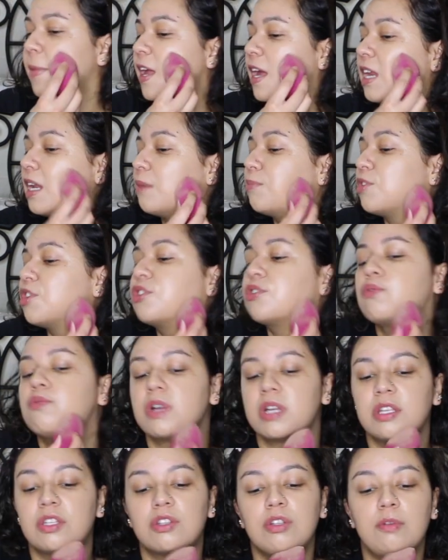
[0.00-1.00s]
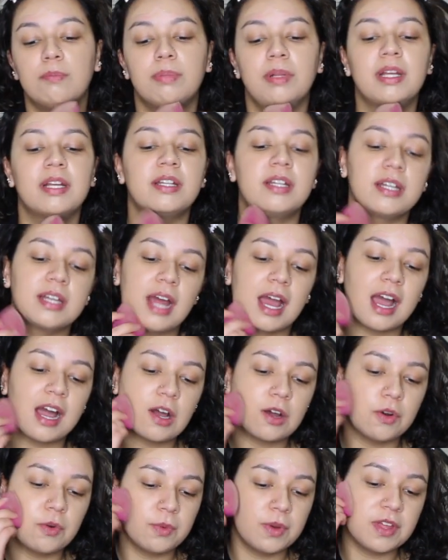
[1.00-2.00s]
And I'm just going to blend it
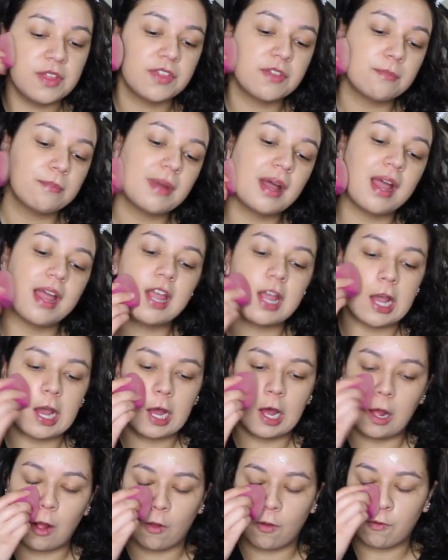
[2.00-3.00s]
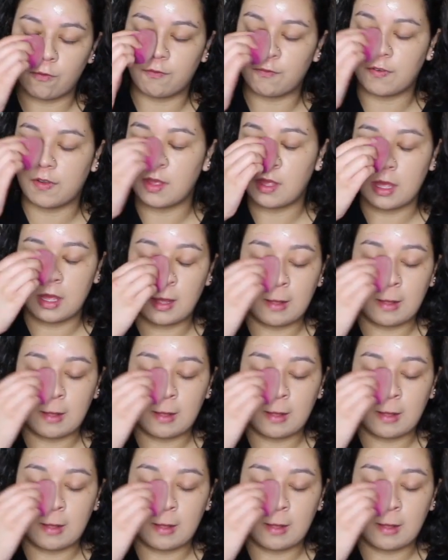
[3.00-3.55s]
out with my e.l.f.